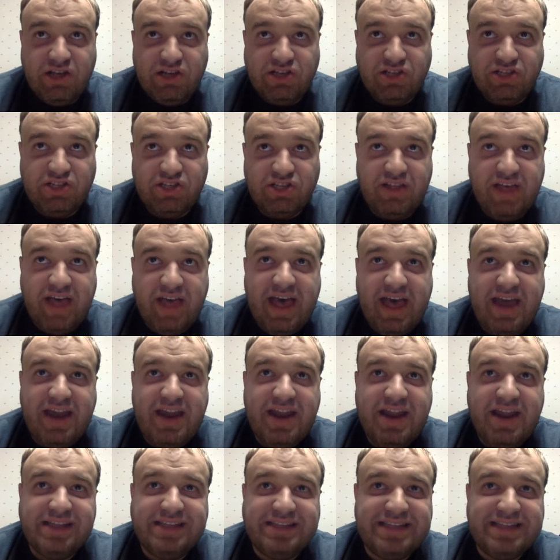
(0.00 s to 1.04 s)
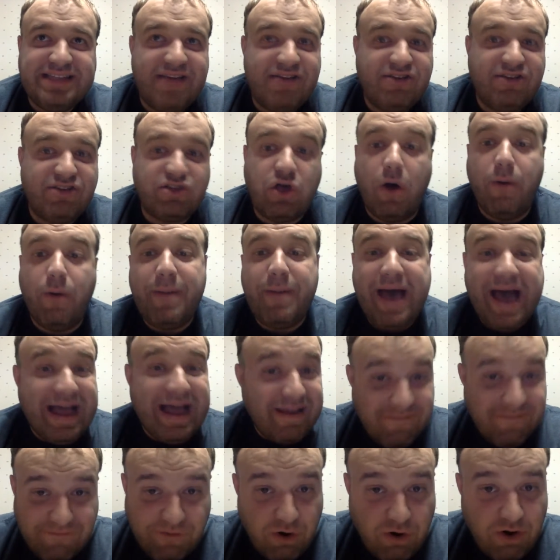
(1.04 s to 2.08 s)
So then instead of just going back
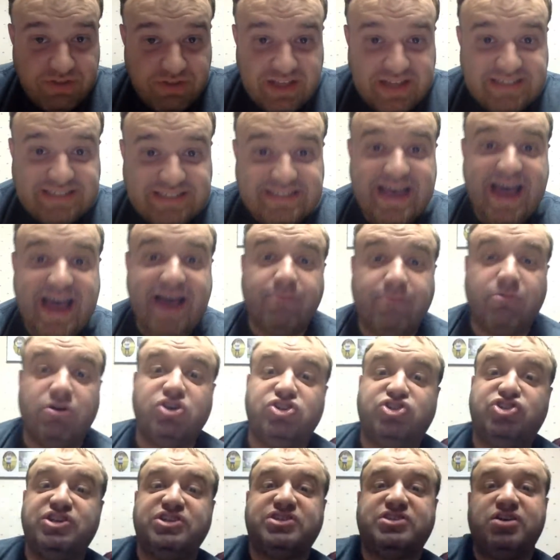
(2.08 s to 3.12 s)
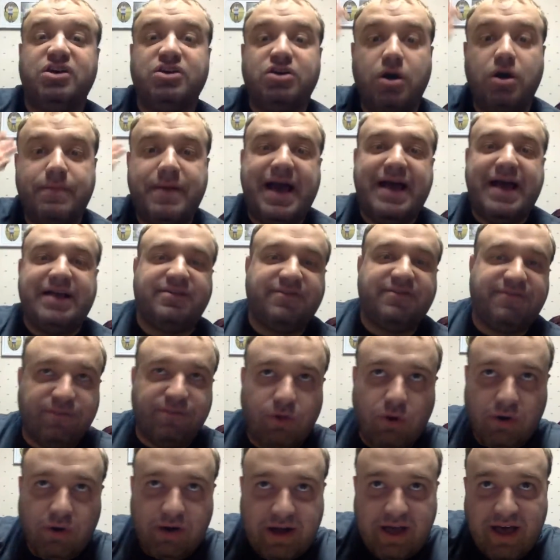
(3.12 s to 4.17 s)
and forth, they decide we're just going to go back to
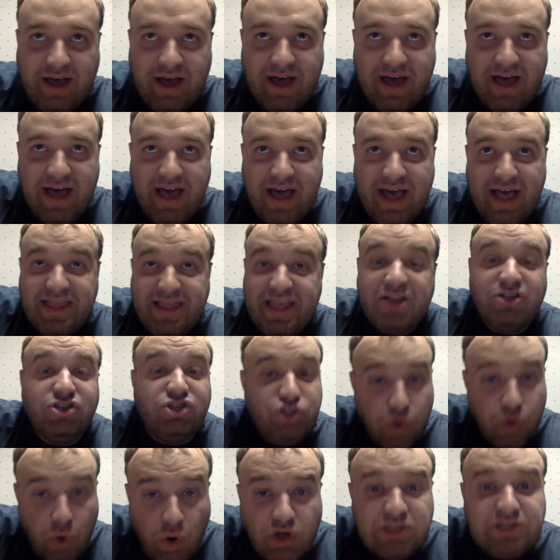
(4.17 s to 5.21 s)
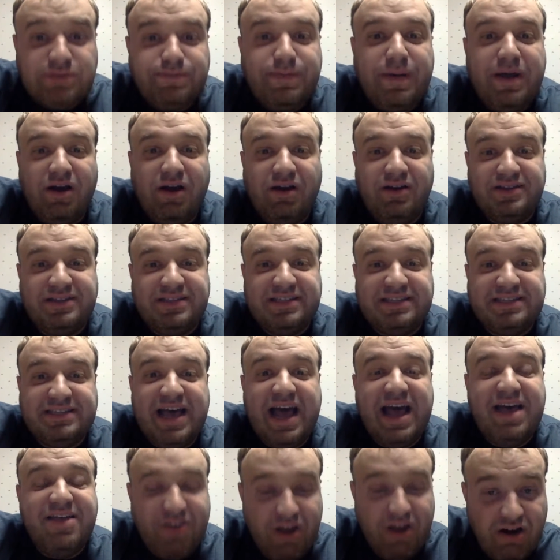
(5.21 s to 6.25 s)
Florida. Then George's parents
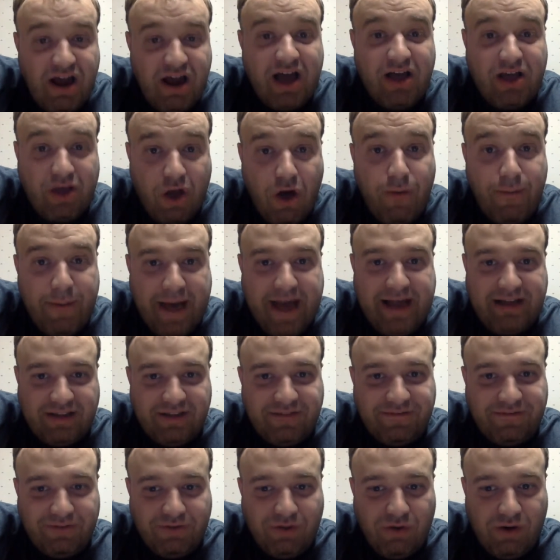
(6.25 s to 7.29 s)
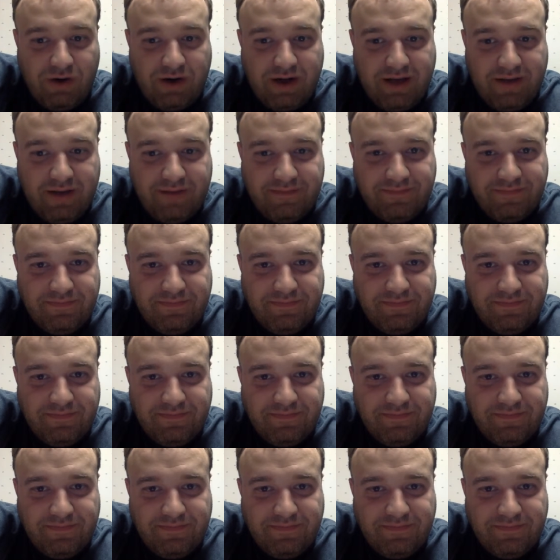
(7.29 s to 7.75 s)
decide they're not going back to Florida.